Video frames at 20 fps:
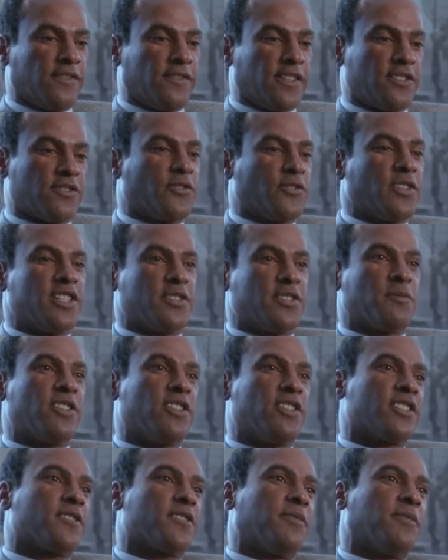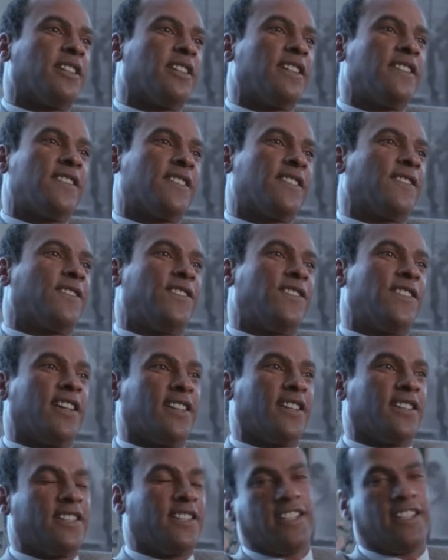there's reasonable cause to believe that a
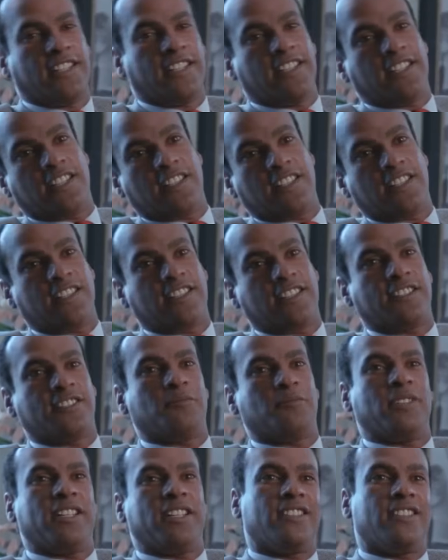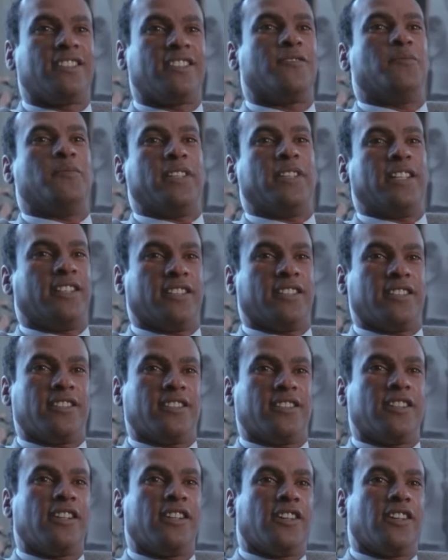felony is being committed,
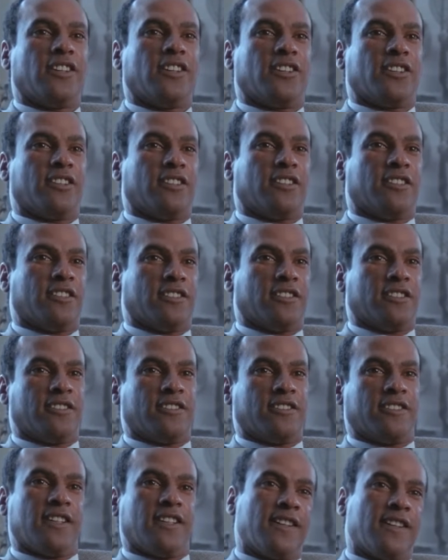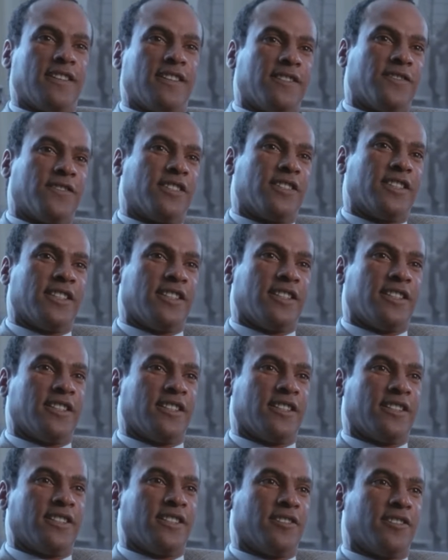and if
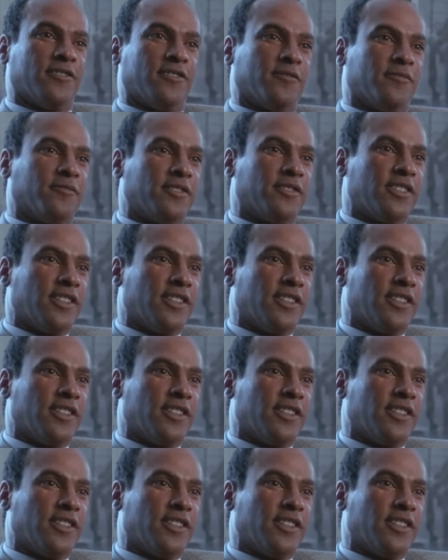the